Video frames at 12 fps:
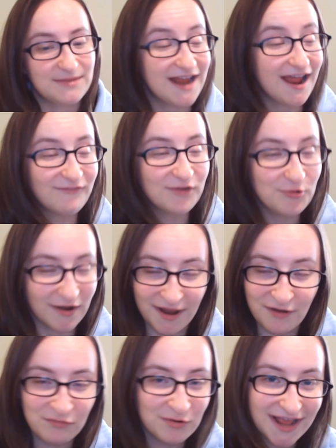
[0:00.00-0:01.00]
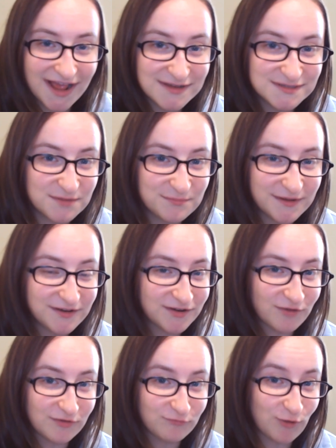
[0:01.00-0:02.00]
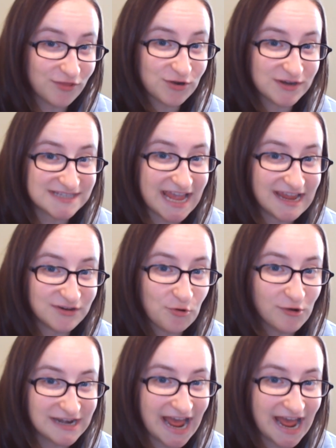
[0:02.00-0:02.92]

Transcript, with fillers: I mean, everyone has the opinion of it, whether it's 8 or